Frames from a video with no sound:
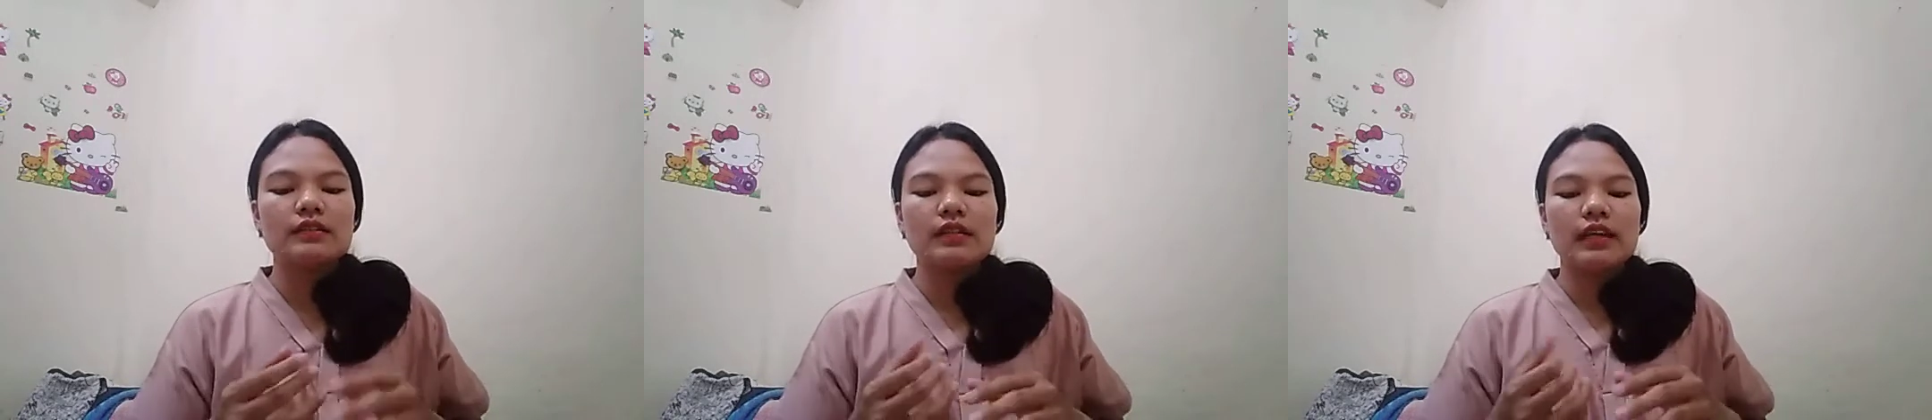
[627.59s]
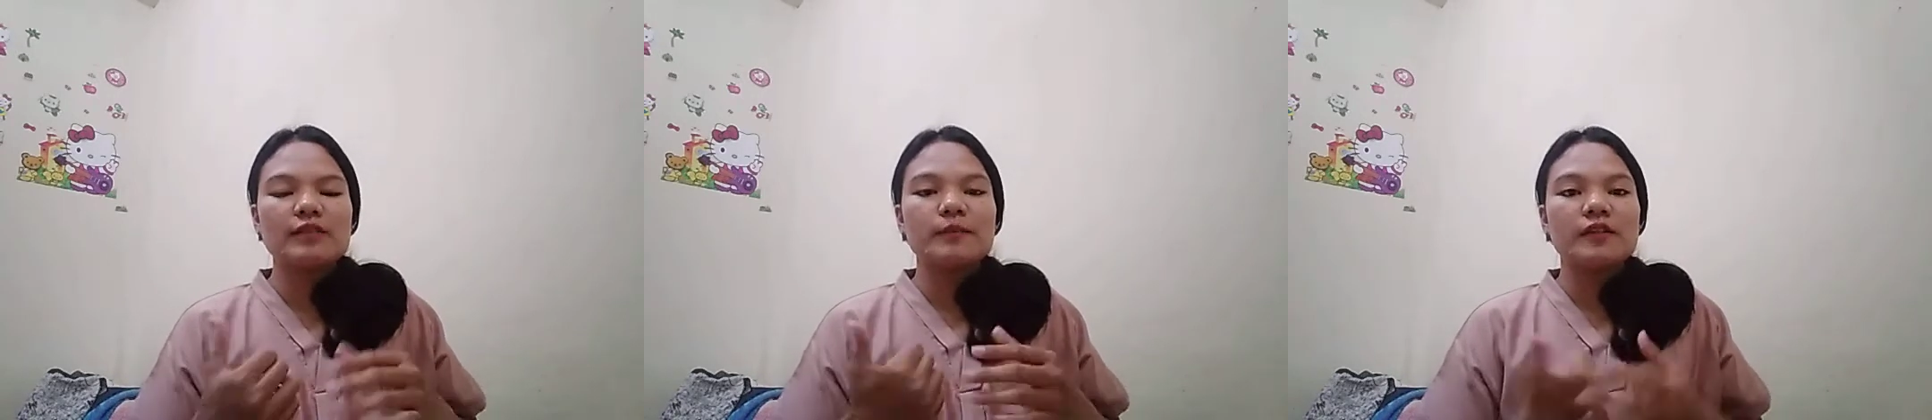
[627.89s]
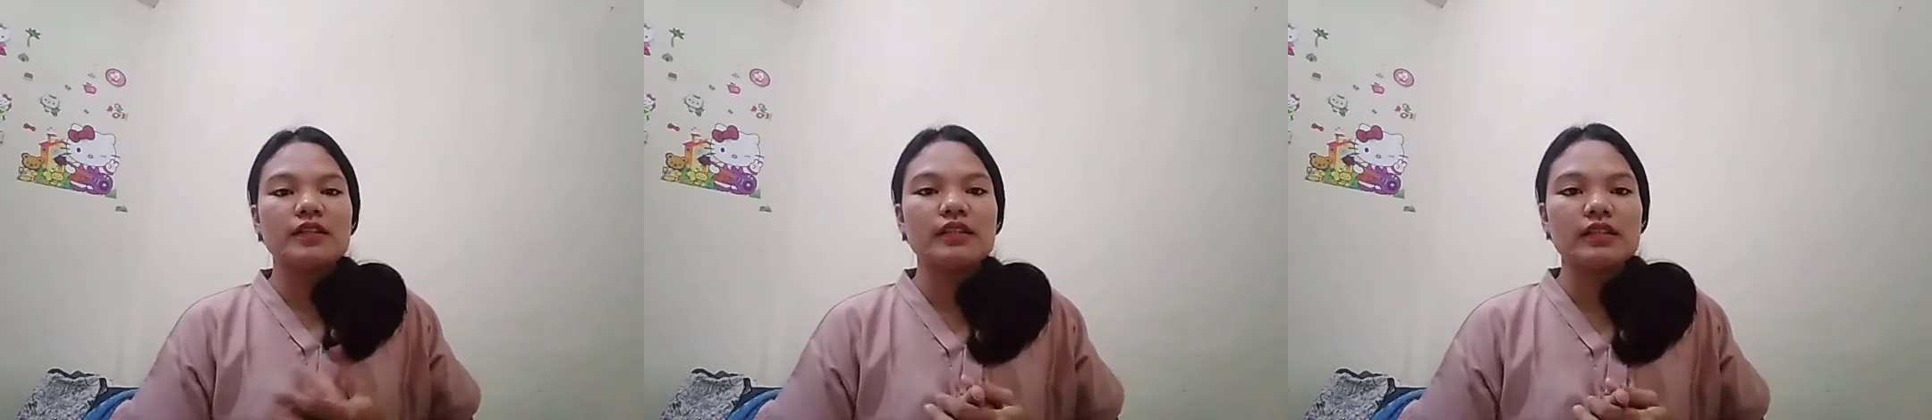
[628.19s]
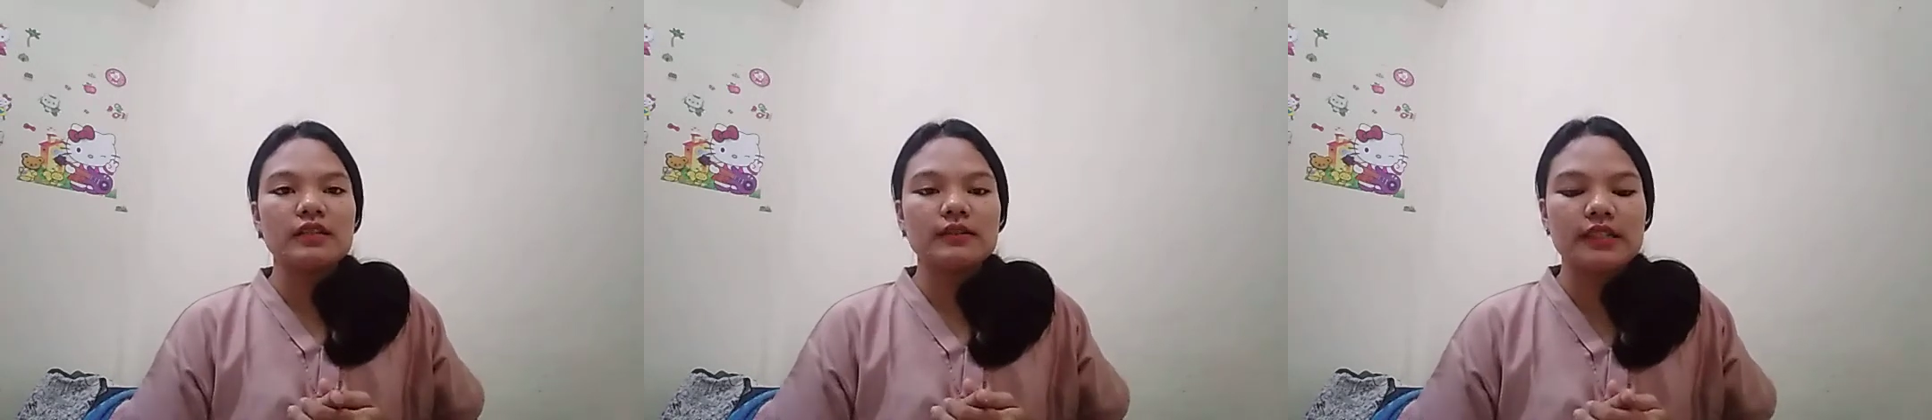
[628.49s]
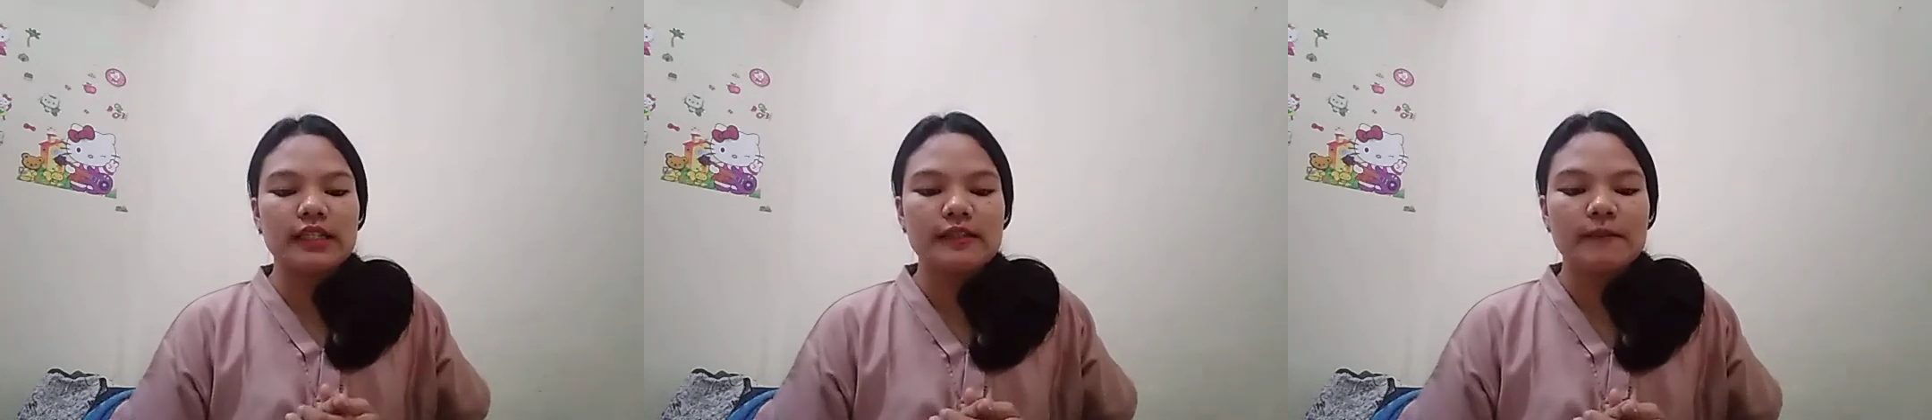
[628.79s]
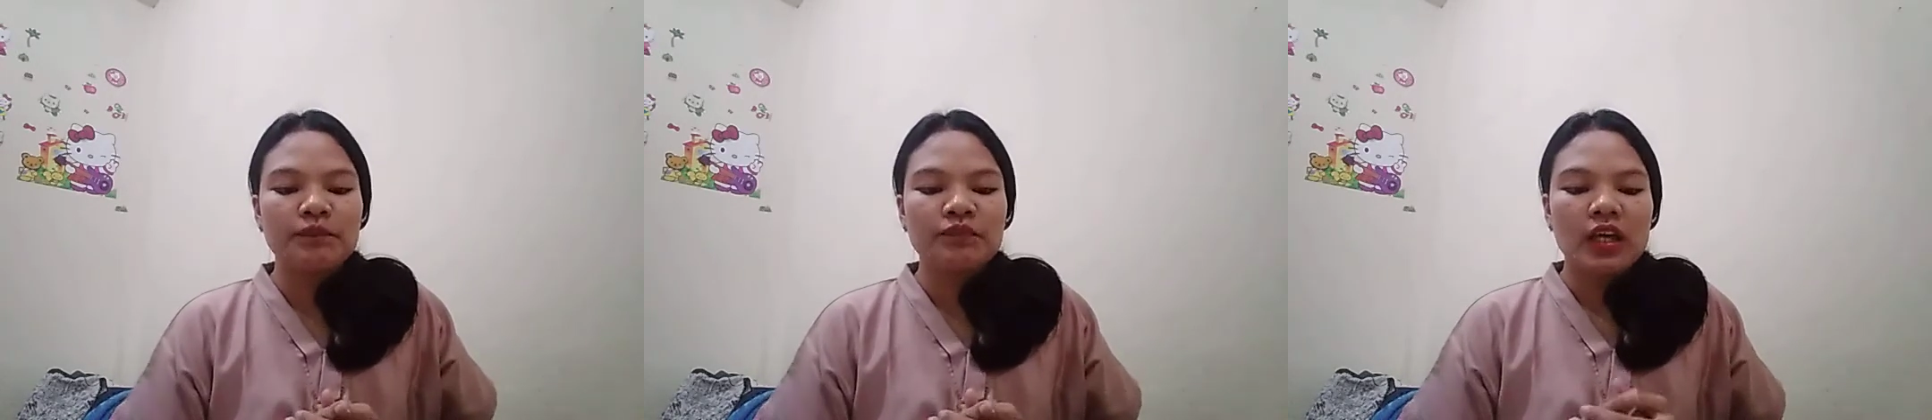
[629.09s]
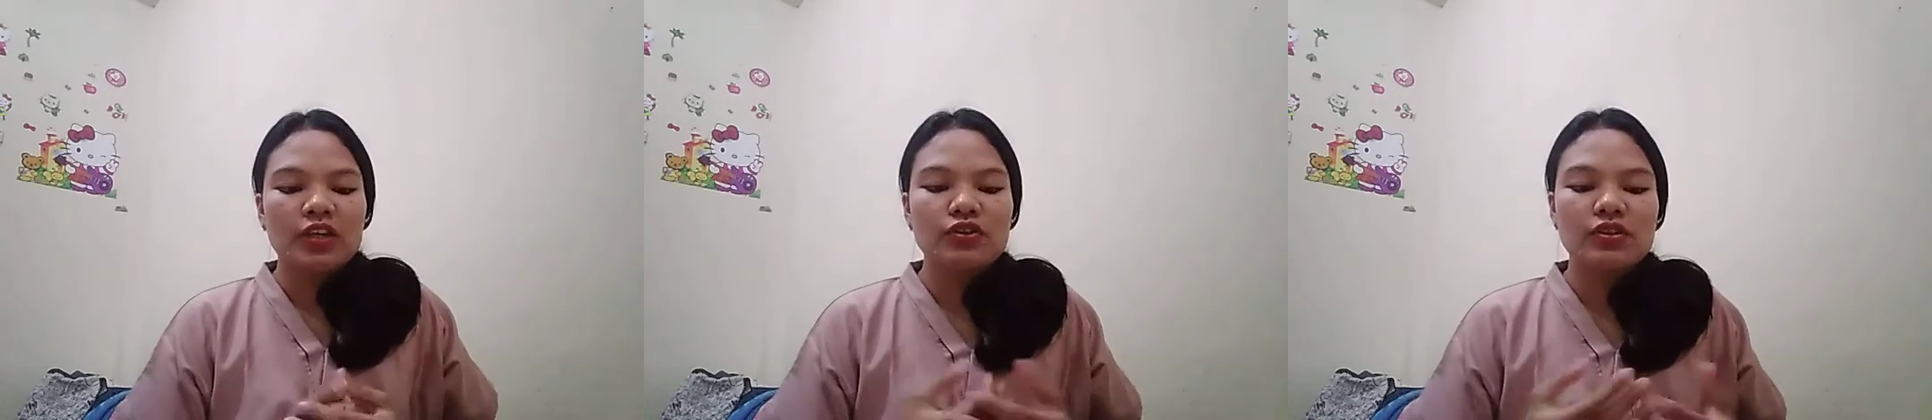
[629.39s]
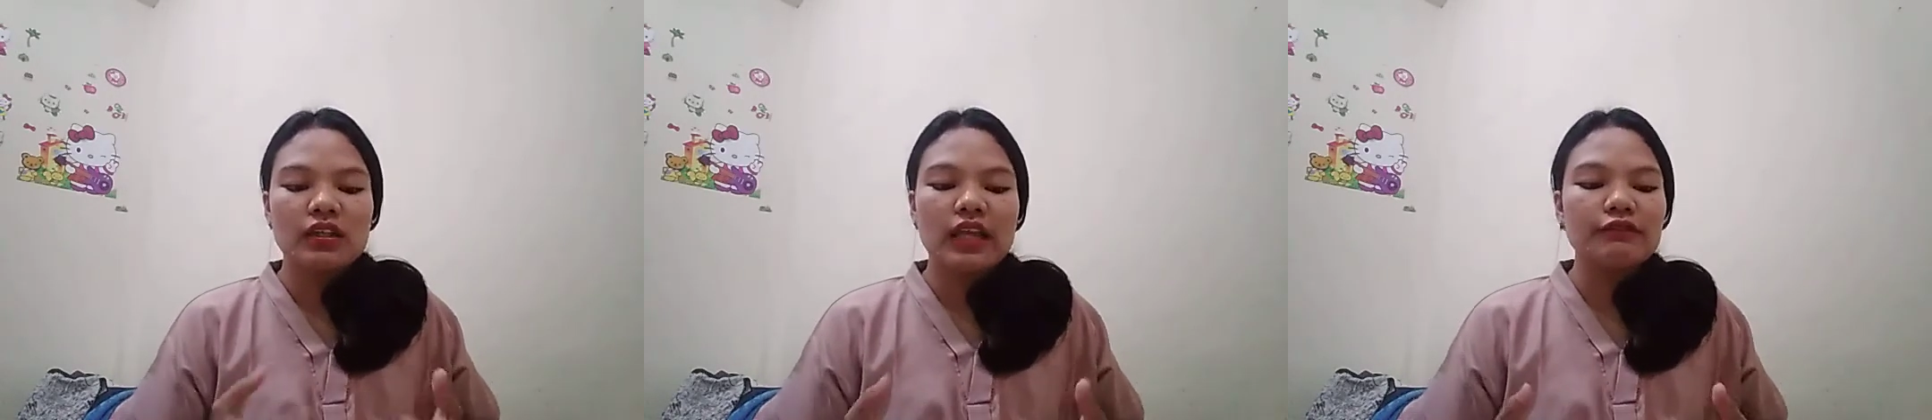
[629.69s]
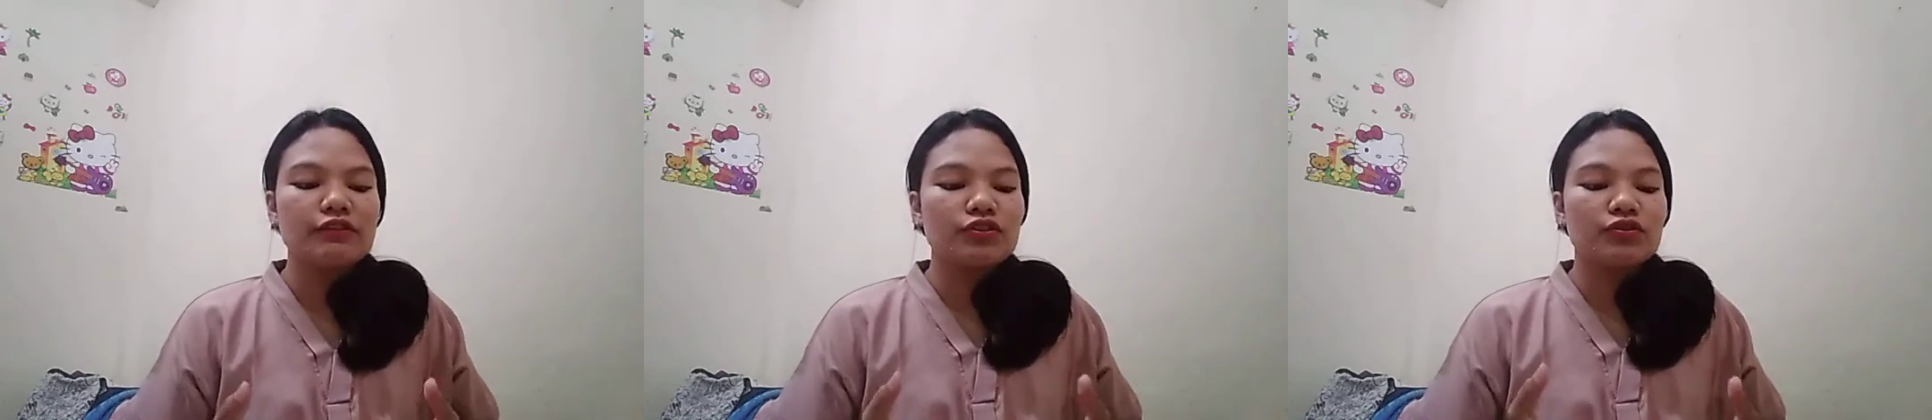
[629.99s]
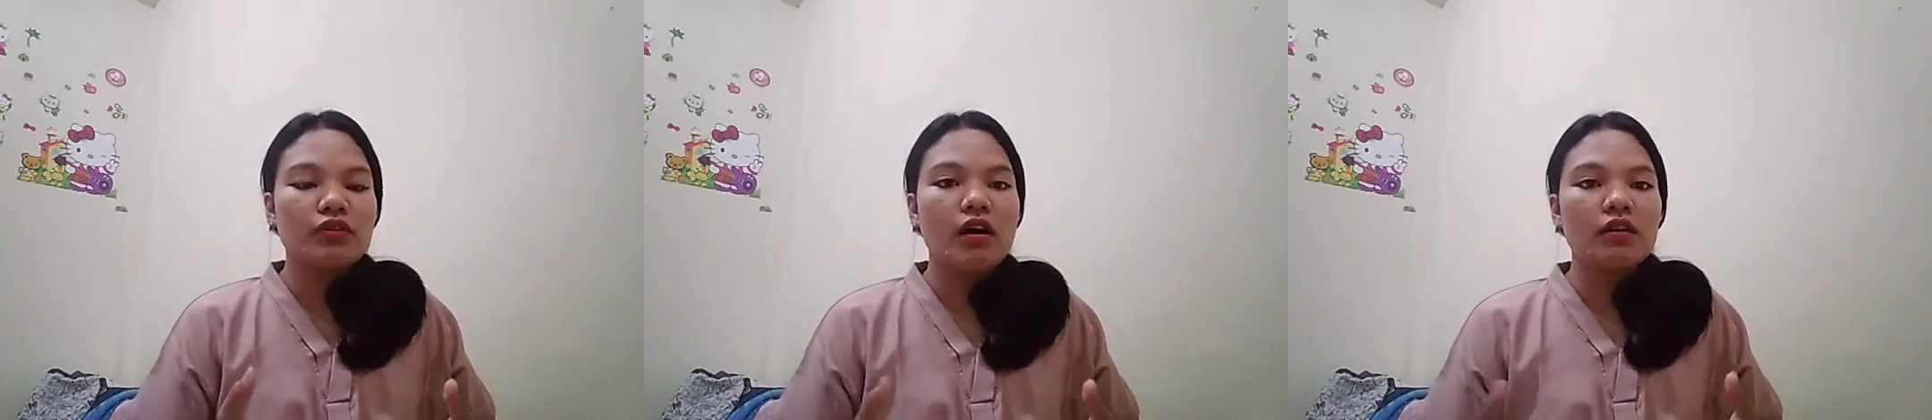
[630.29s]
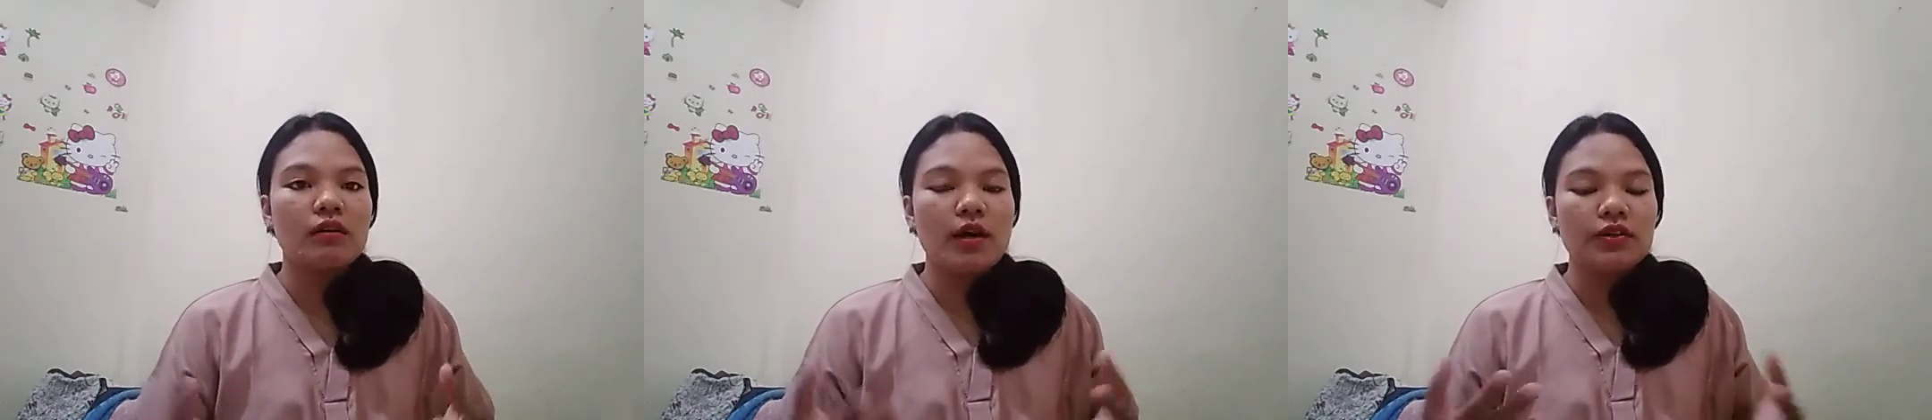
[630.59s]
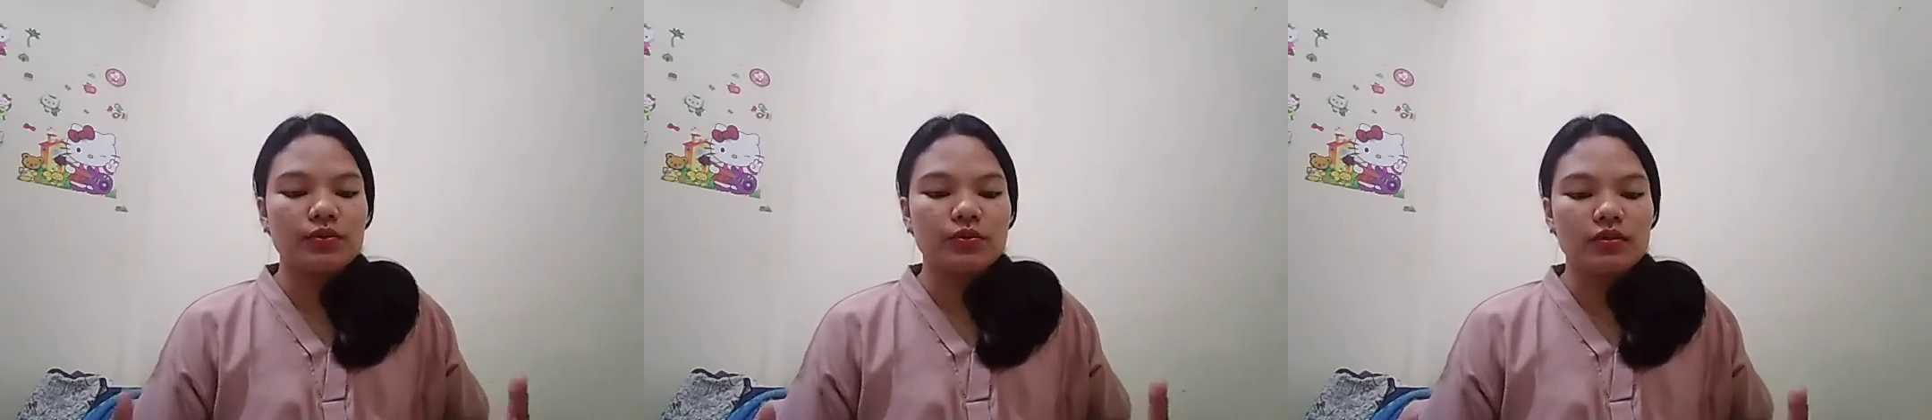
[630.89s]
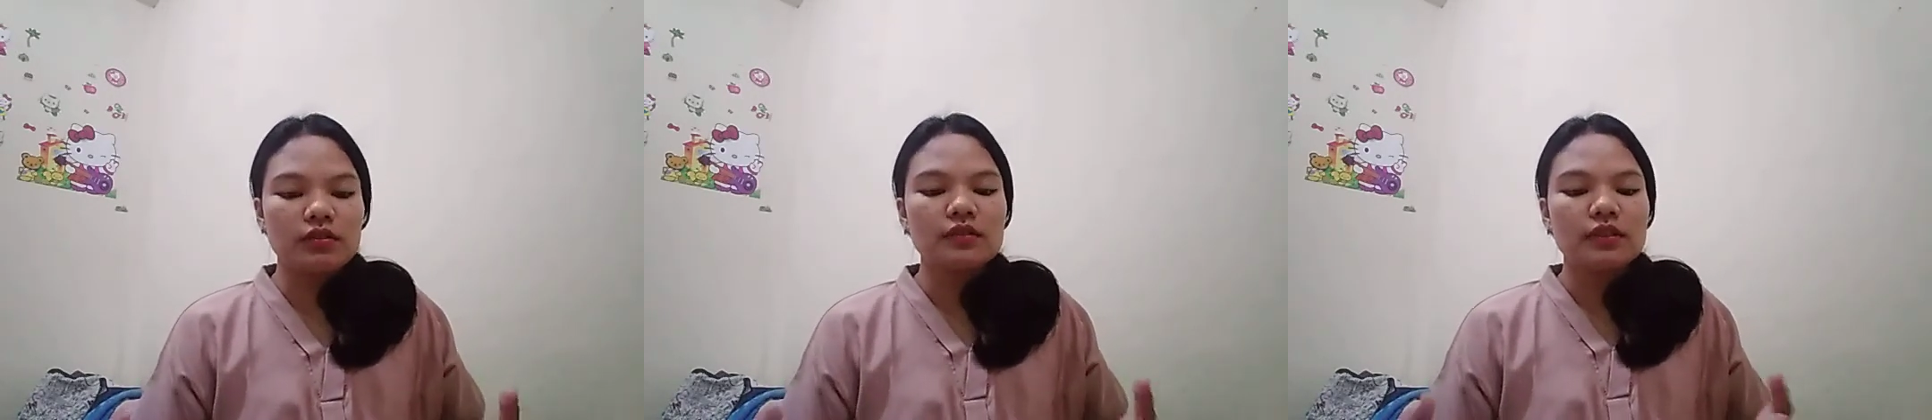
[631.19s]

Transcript: Experiential is using language to talk about the world.